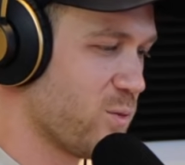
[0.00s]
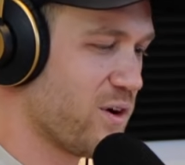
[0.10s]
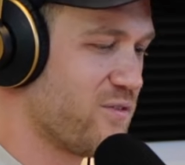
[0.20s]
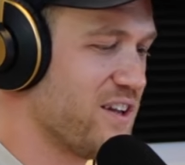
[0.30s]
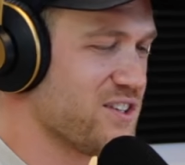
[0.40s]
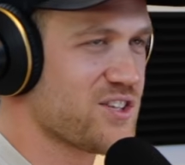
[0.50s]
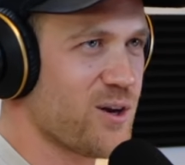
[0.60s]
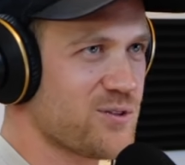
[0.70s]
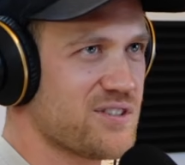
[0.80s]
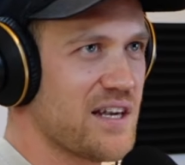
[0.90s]
What if he just
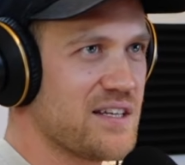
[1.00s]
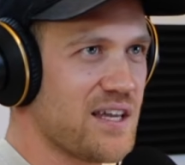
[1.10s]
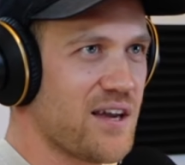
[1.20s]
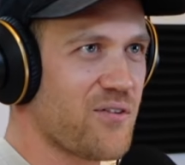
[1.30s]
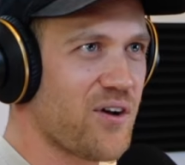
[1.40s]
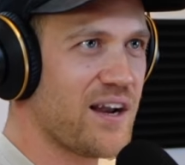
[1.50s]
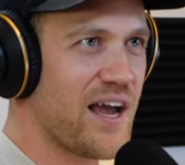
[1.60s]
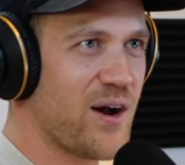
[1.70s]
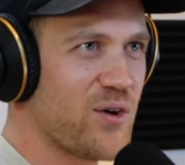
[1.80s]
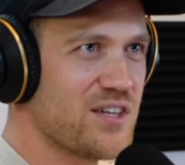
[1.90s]
goes sentient right
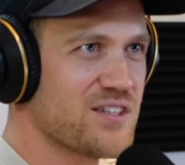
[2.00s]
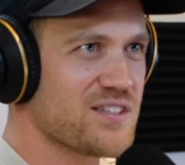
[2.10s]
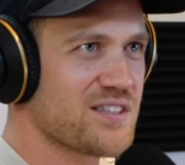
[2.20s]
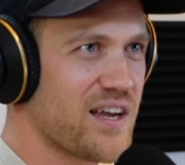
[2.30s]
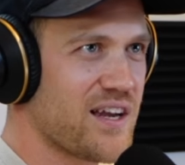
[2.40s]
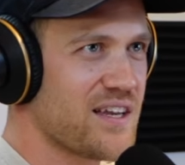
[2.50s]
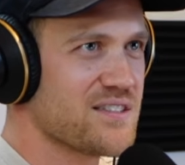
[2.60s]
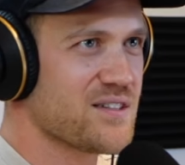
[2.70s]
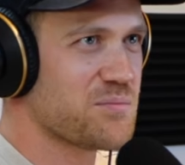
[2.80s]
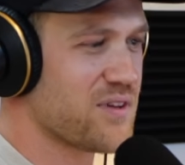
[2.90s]
now and he just like
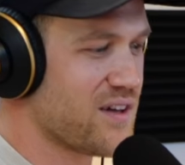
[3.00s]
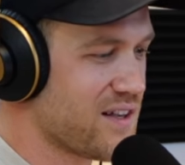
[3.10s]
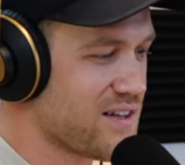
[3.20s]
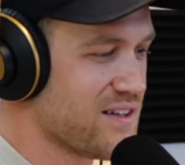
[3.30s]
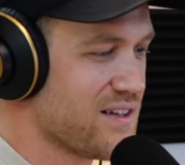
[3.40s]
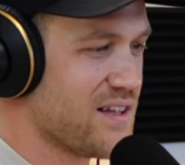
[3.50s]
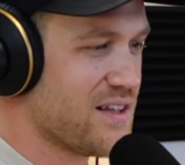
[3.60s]
ends up like